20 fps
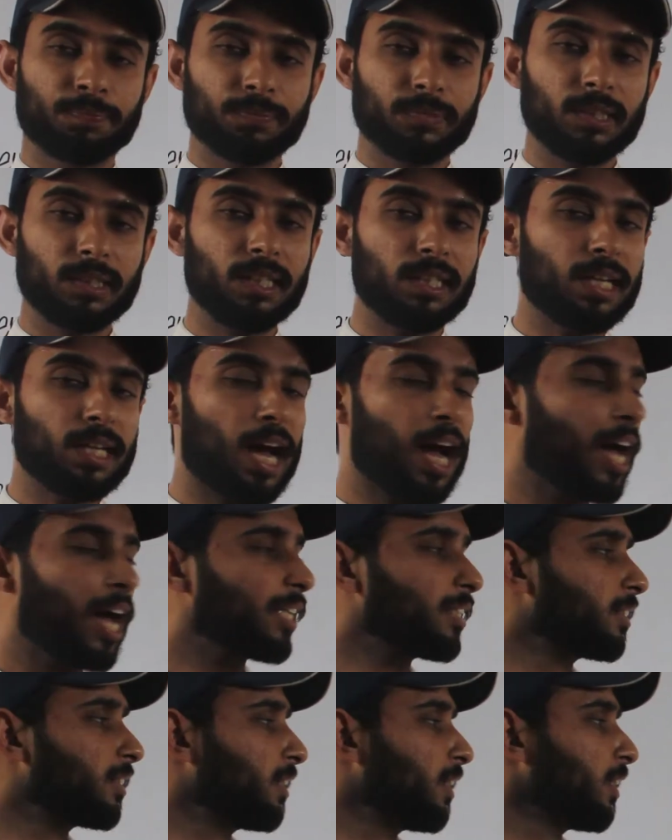the
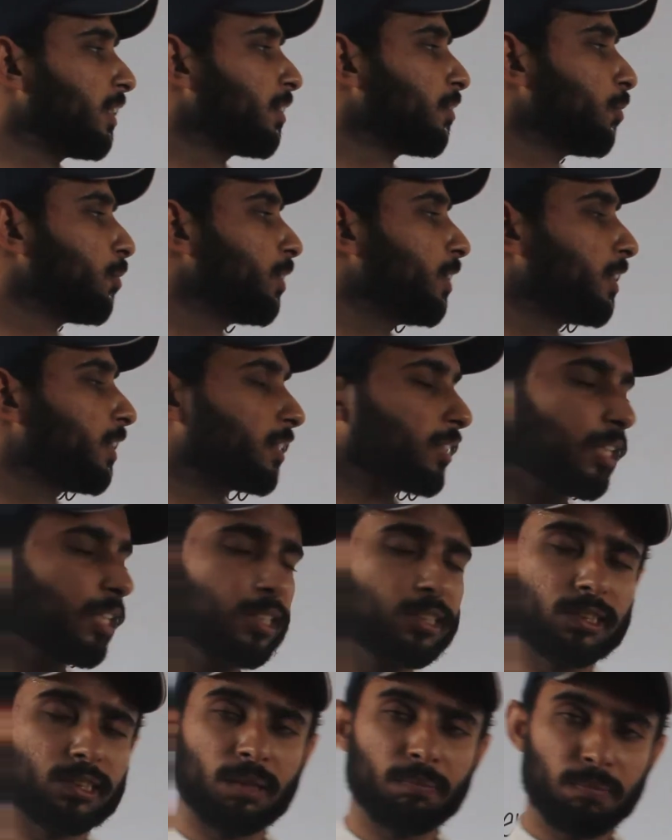last thing we
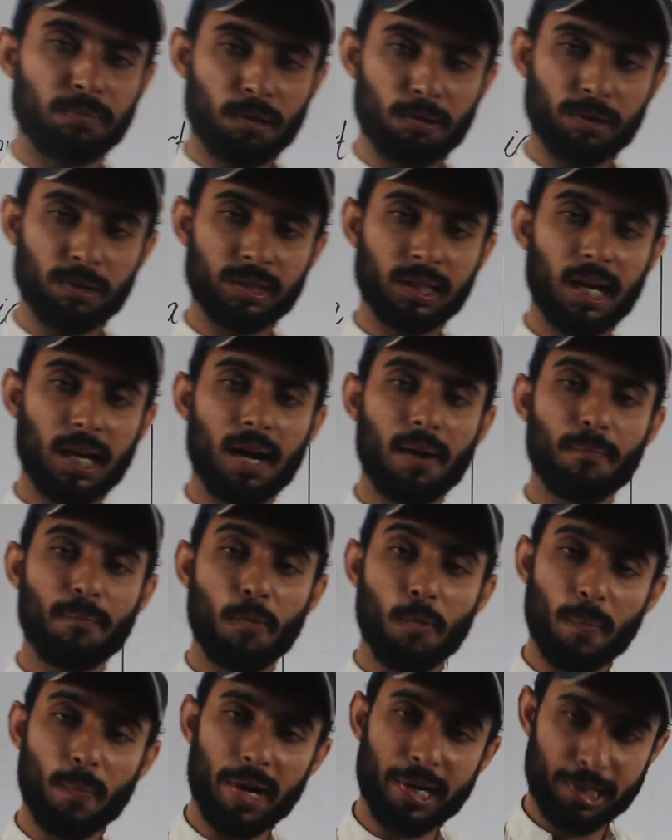discuss about the
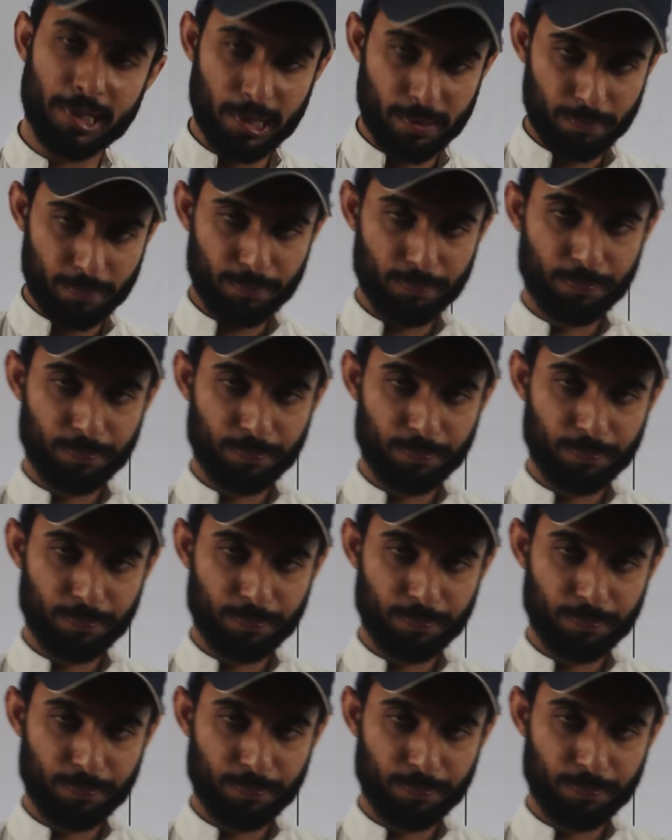momentum.